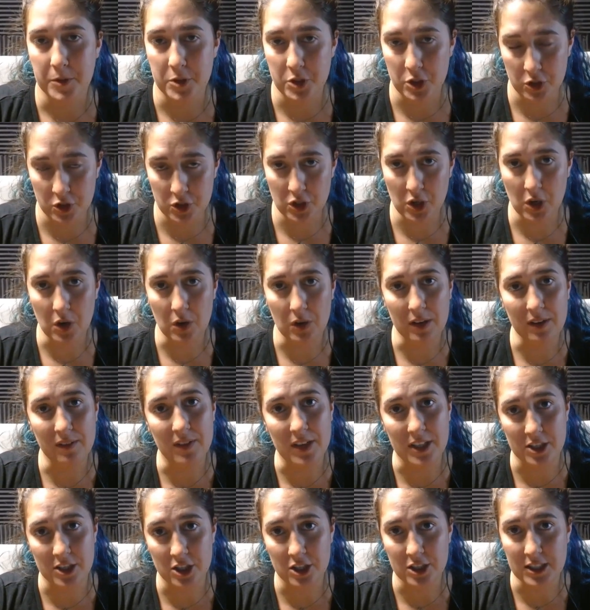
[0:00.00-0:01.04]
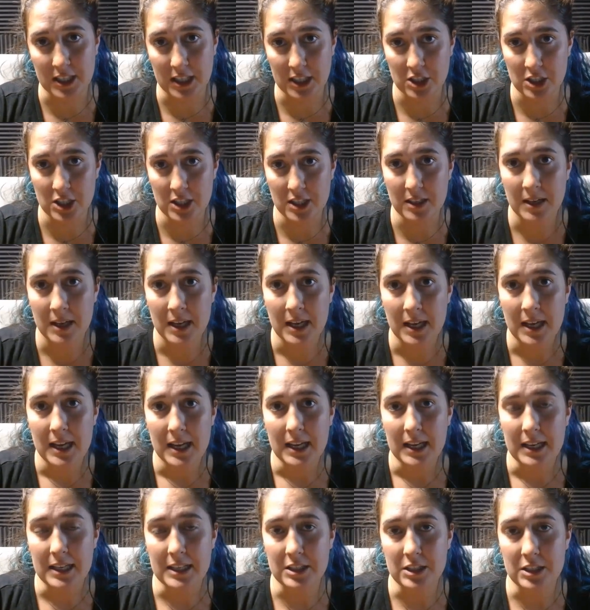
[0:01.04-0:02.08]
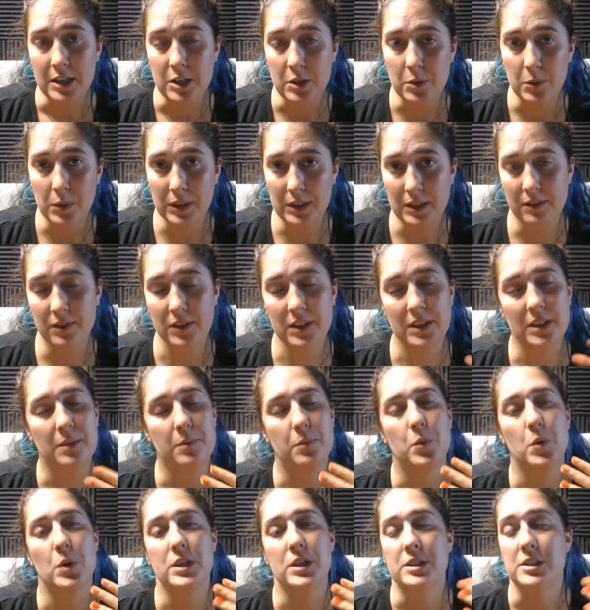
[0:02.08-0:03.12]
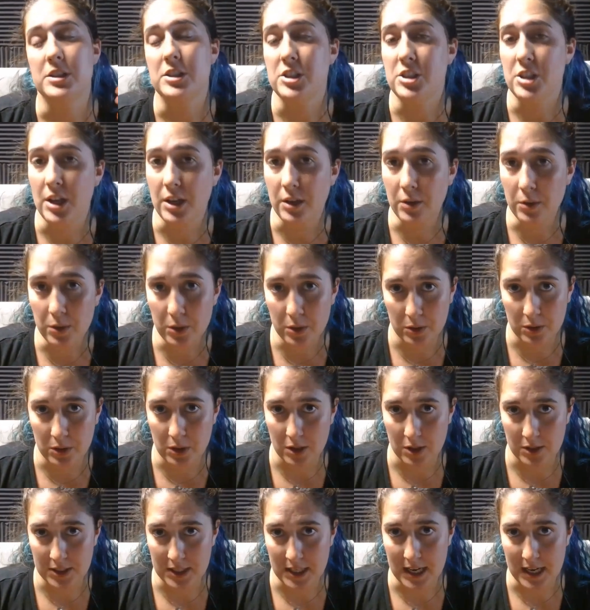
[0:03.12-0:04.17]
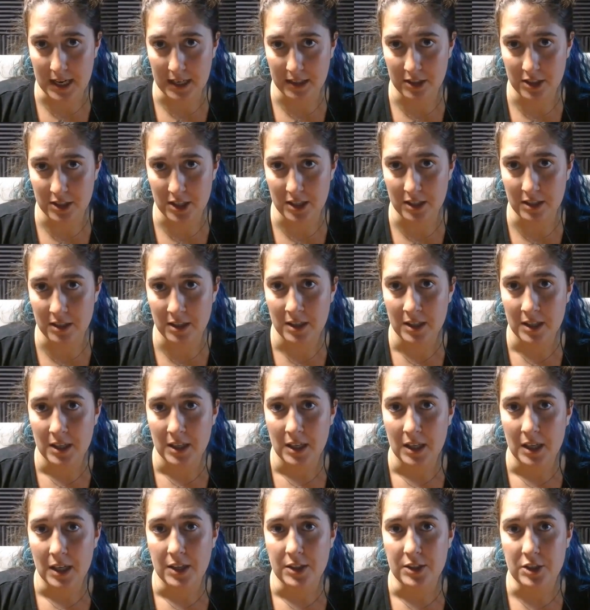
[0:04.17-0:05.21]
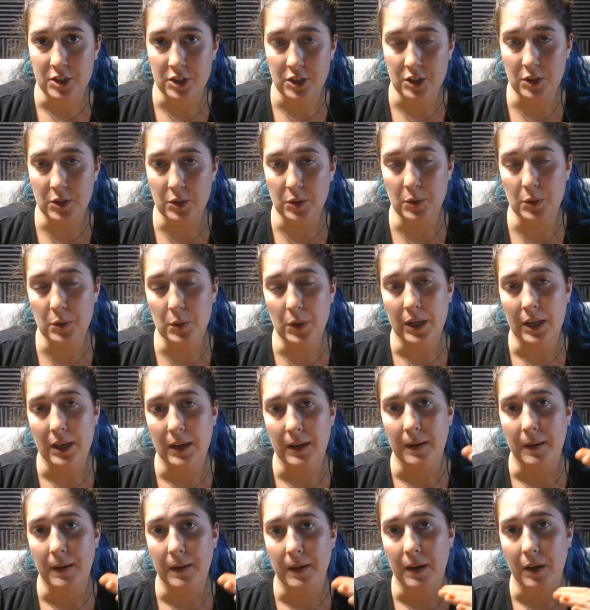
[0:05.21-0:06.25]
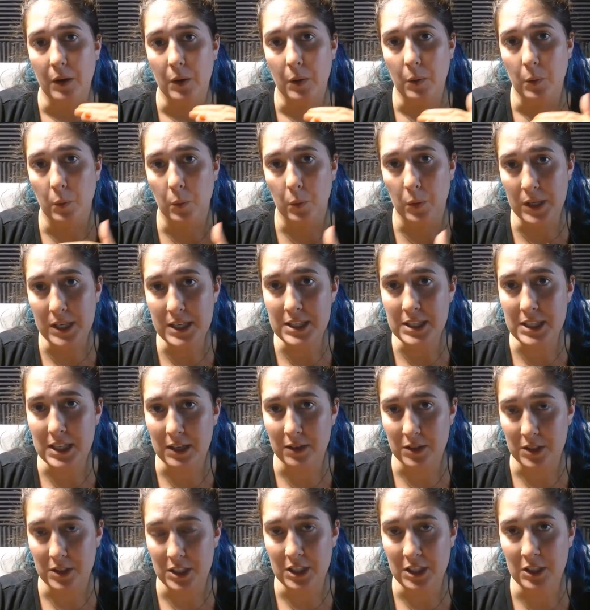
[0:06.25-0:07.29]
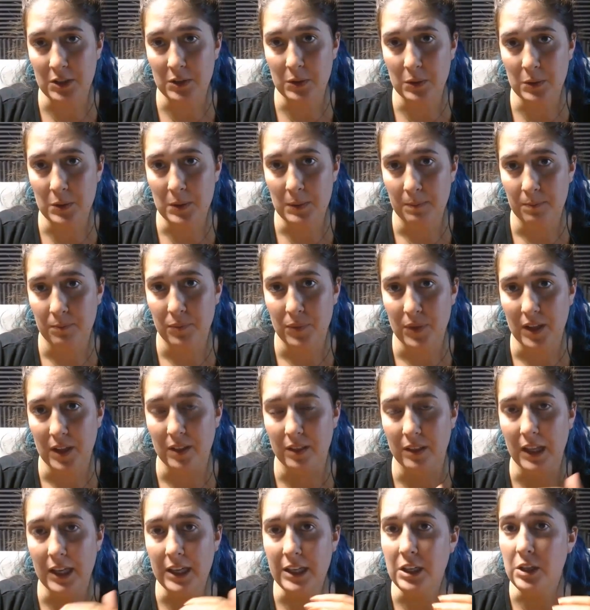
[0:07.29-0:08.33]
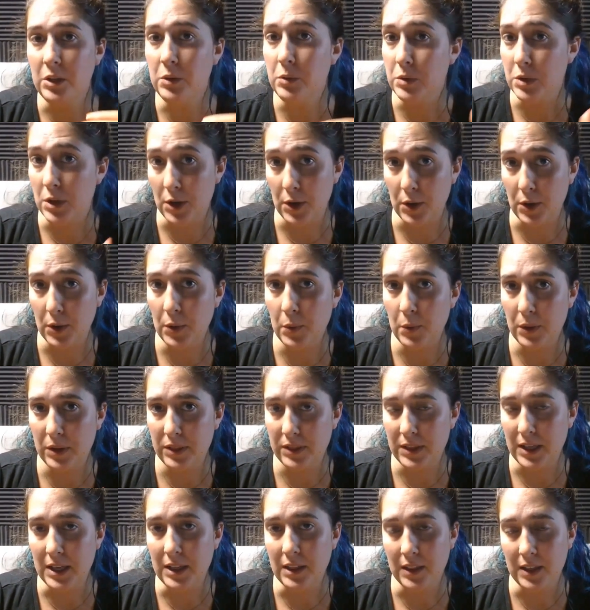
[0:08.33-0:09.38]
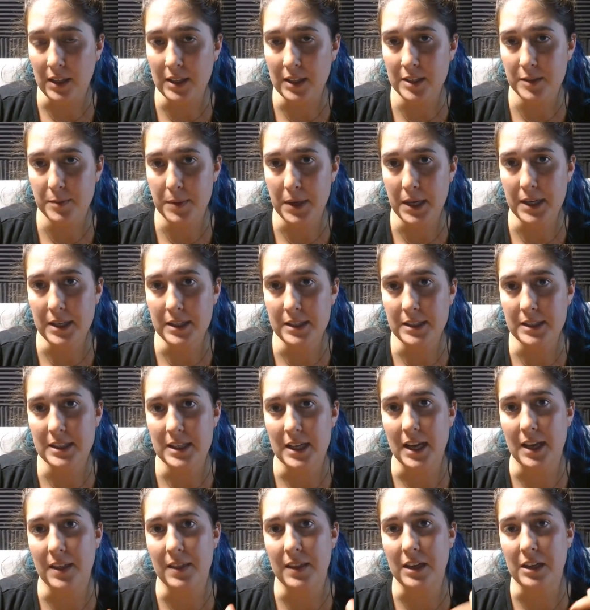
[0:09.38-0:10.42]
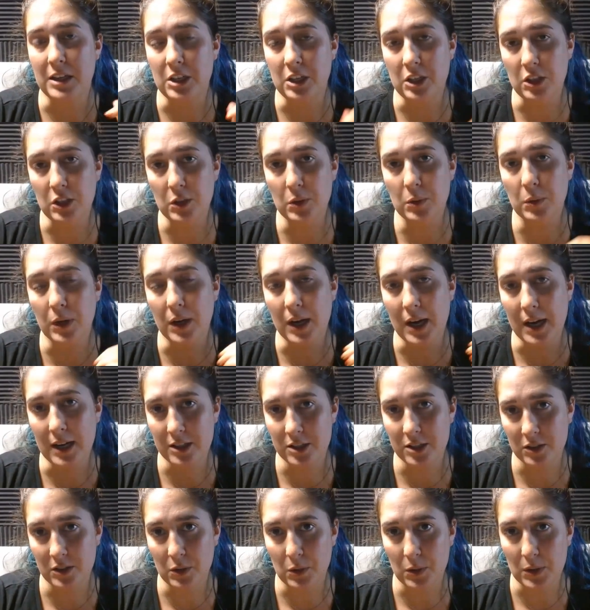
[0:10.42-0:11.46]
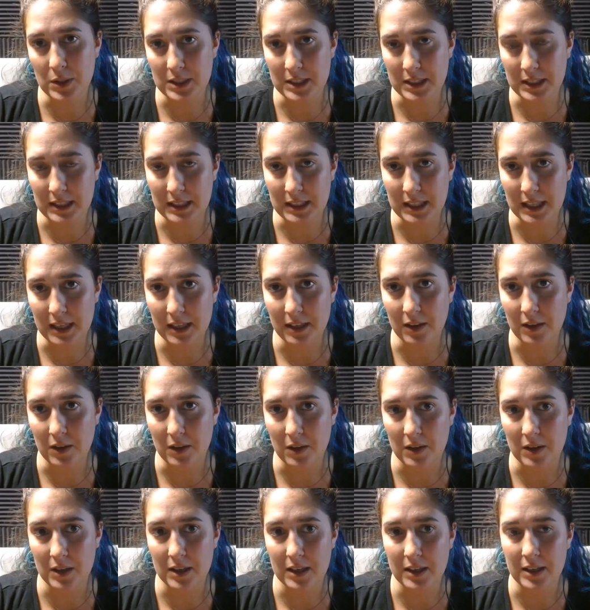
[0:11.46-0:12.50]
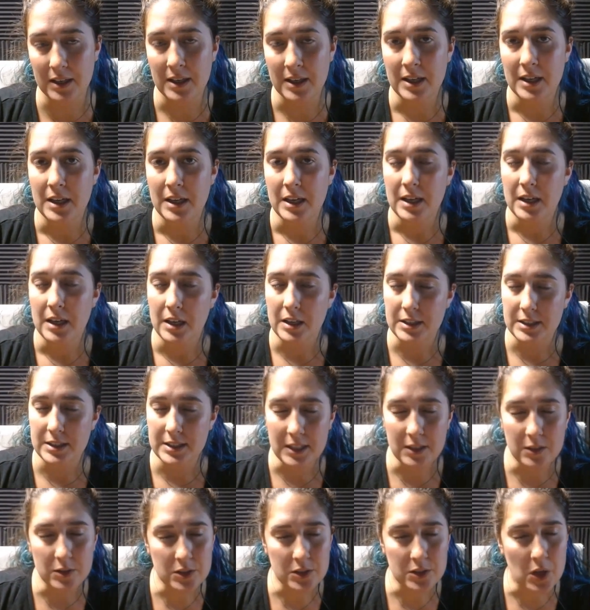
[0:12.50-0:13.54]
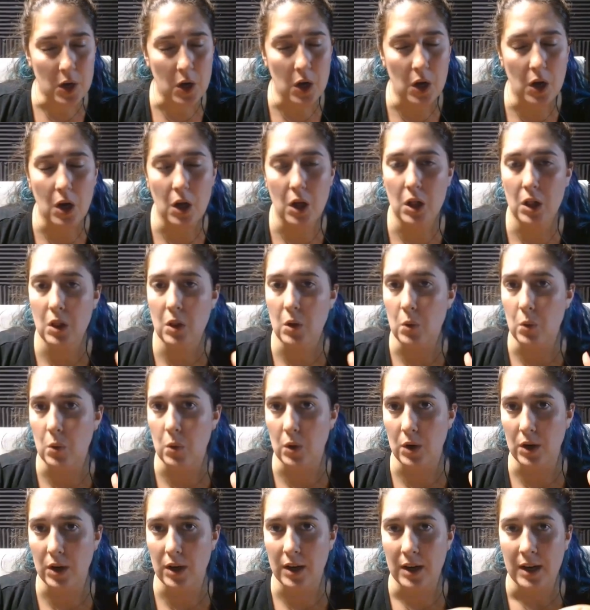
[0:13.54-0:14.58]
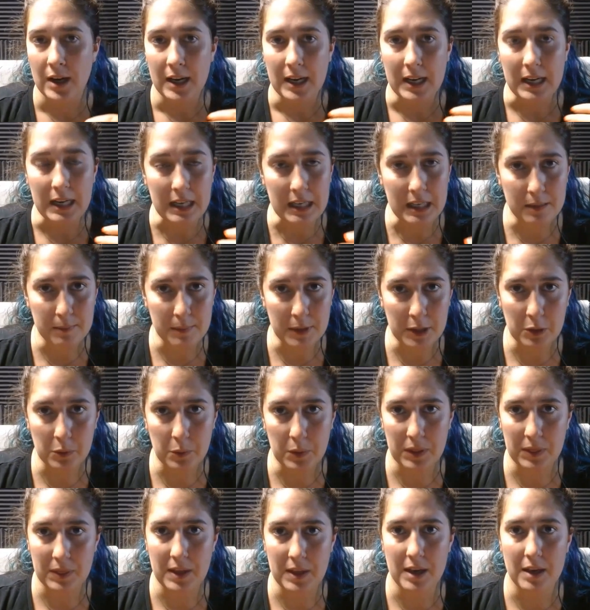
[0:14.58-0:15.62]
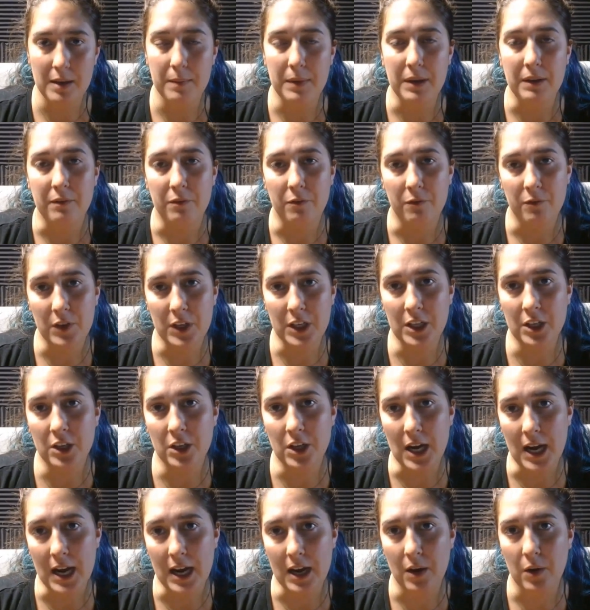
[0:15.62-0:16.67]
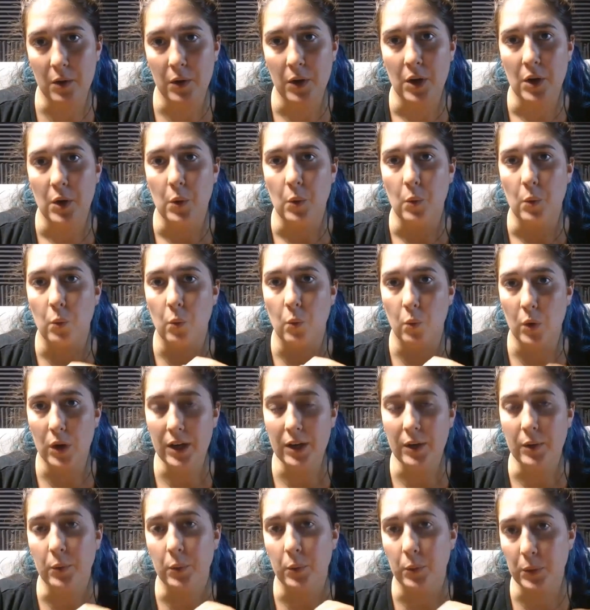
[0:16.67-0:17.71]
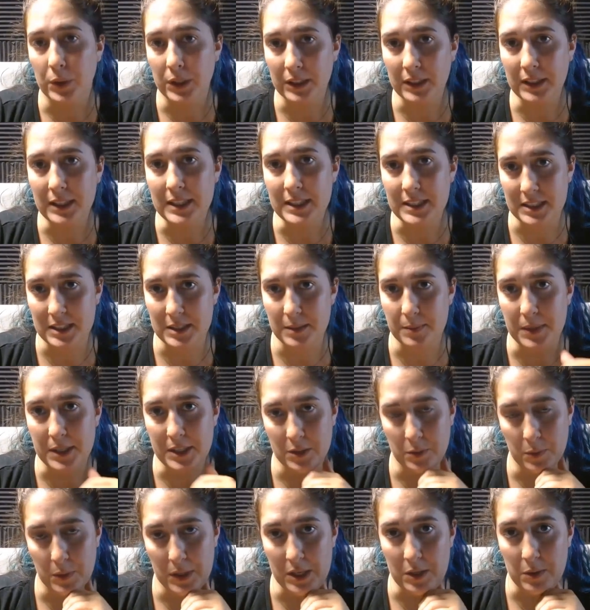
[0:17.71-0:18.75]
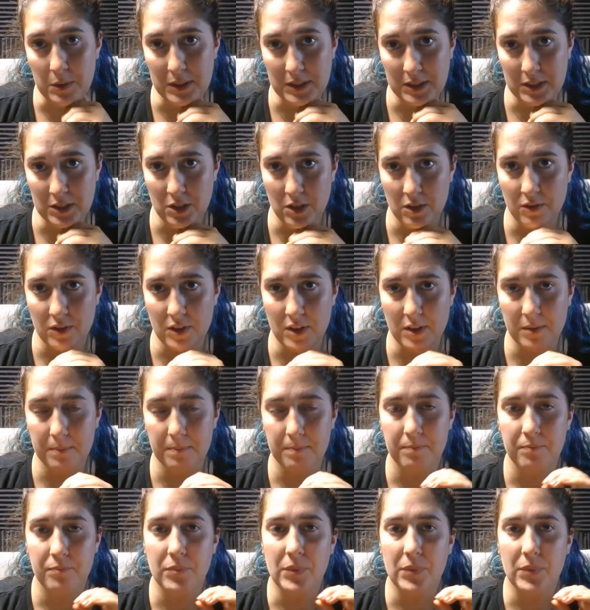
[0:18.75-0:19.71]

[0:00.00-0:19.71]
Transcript: choose your own adventure section is you are giving them one general call to action to reach out to you, let you know what they think is best, and then you are actually going to get on a sales call or email with them and figure out what really is the best way you can serve them.